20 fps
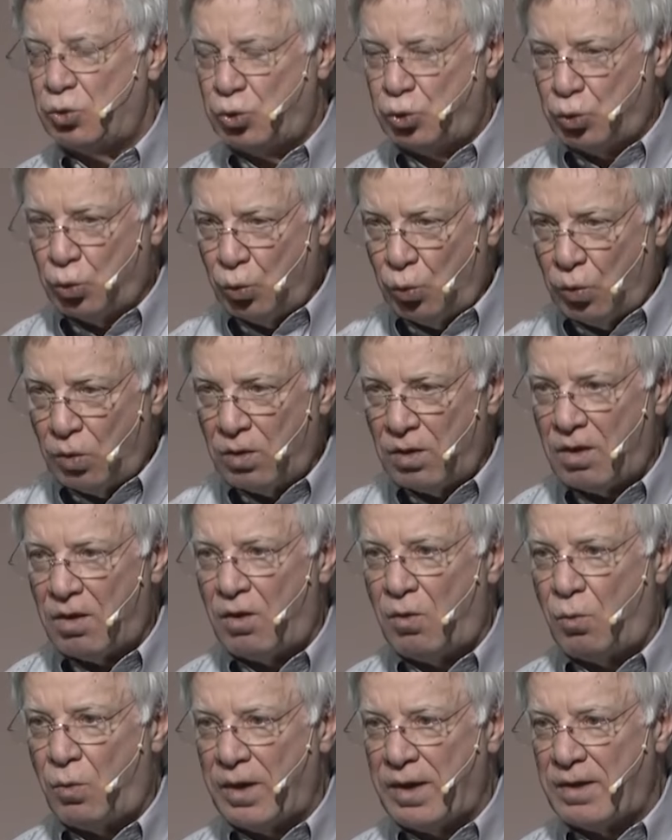Dual
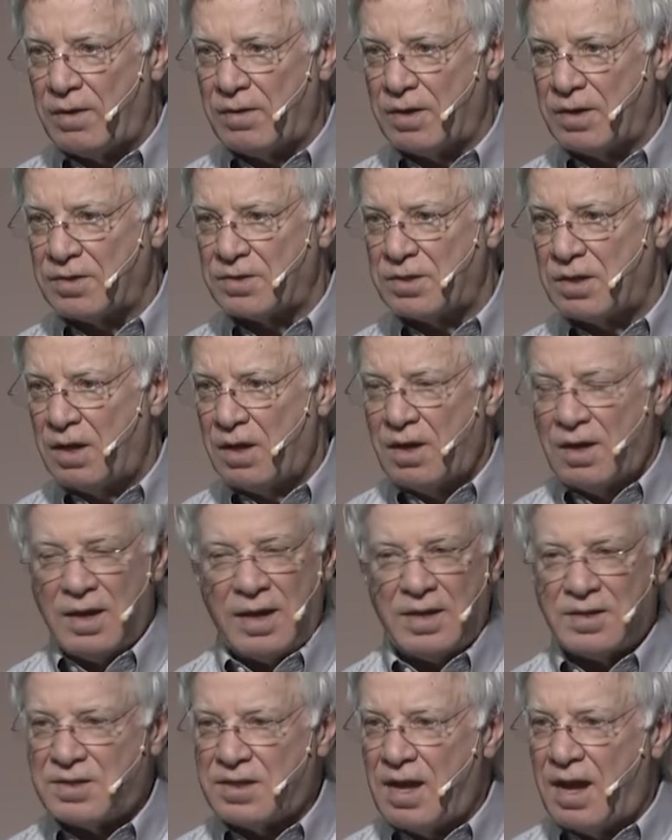awareness.
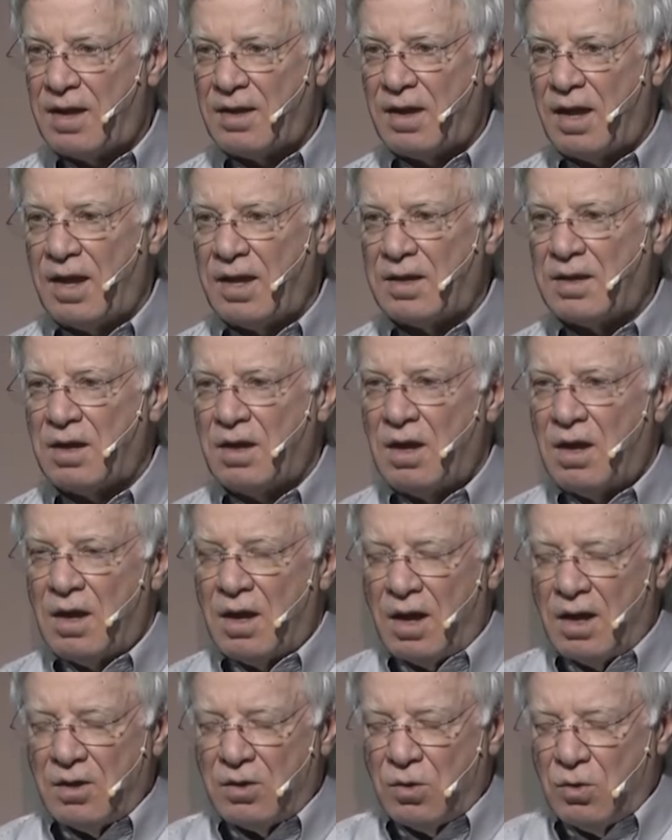It's not like
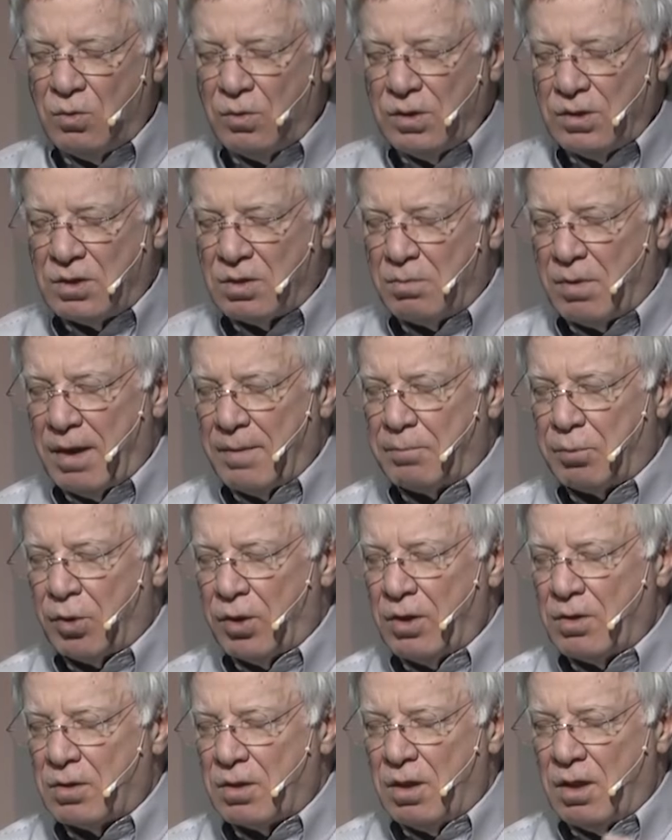I go into my
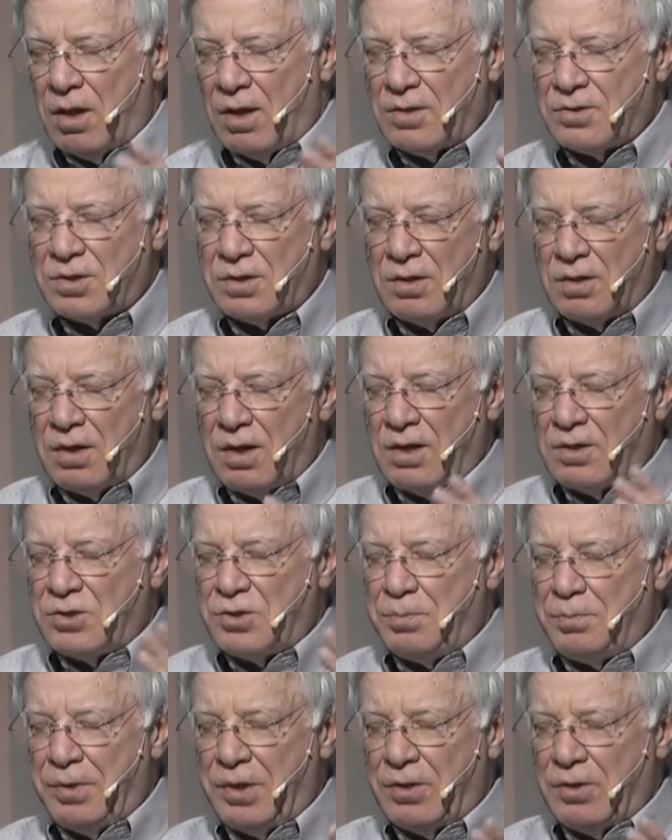prayer closet and I
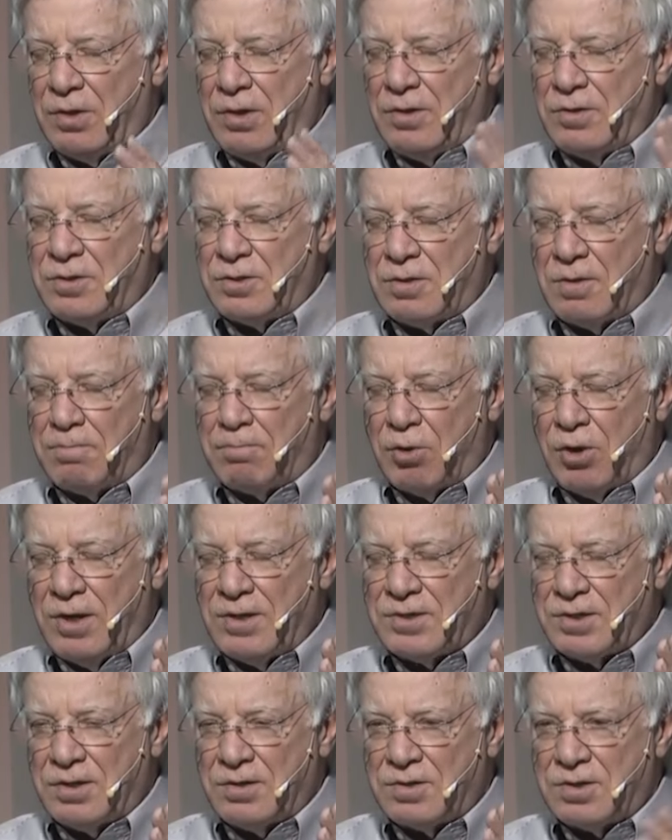experience the
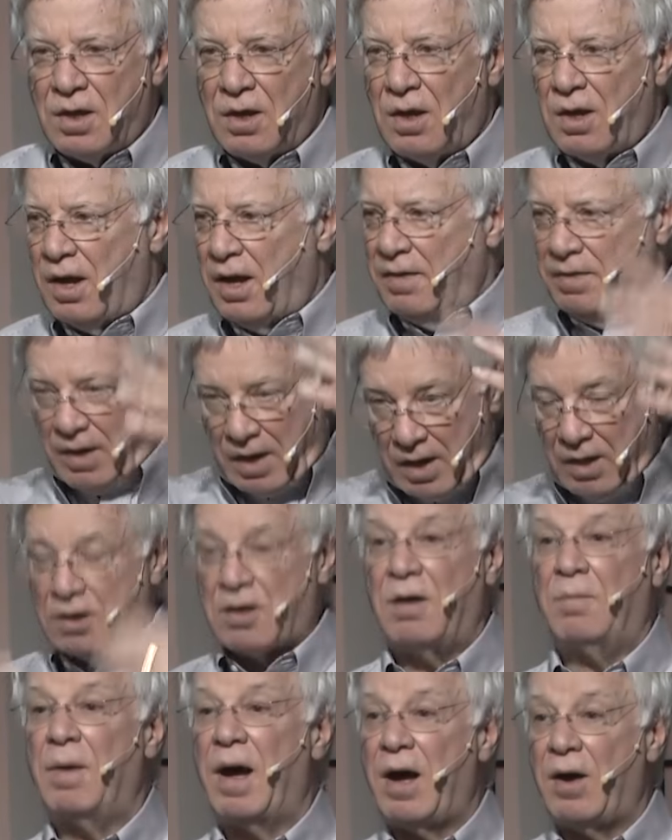presence, and then I
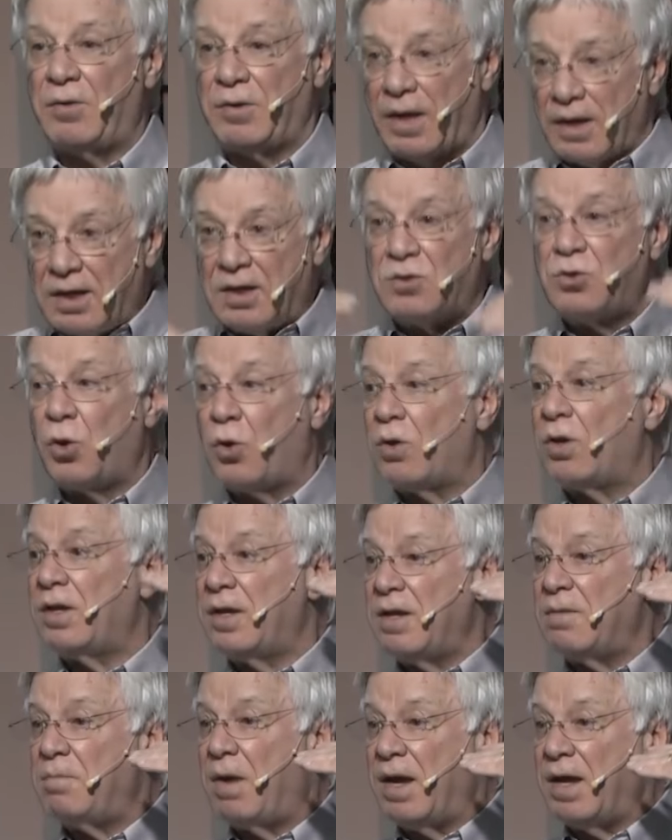come out and I get
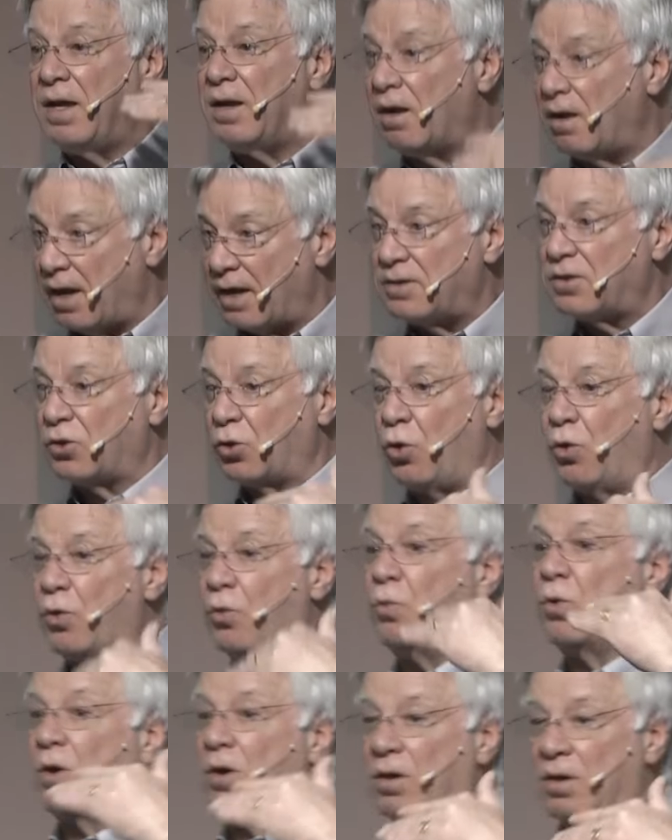totally in my intellect and go
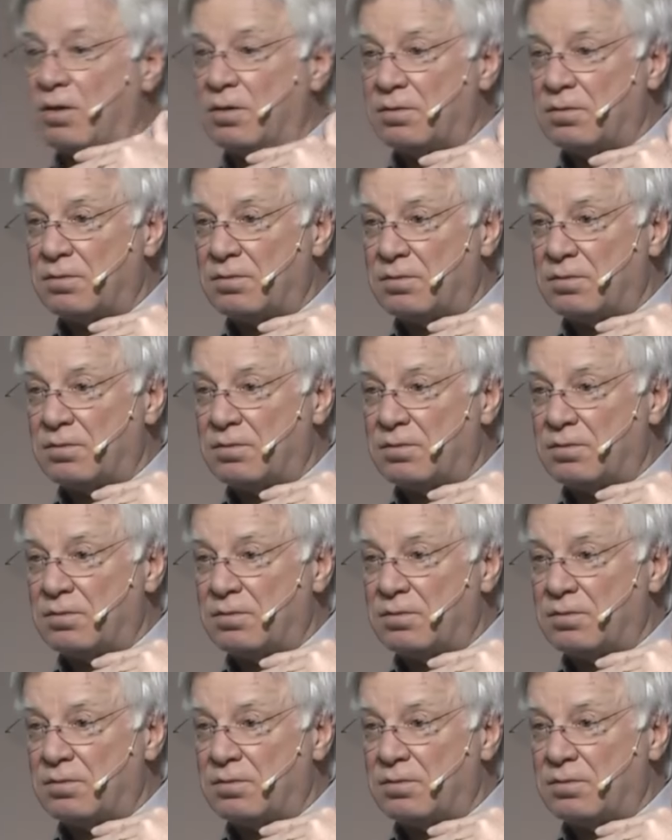to work.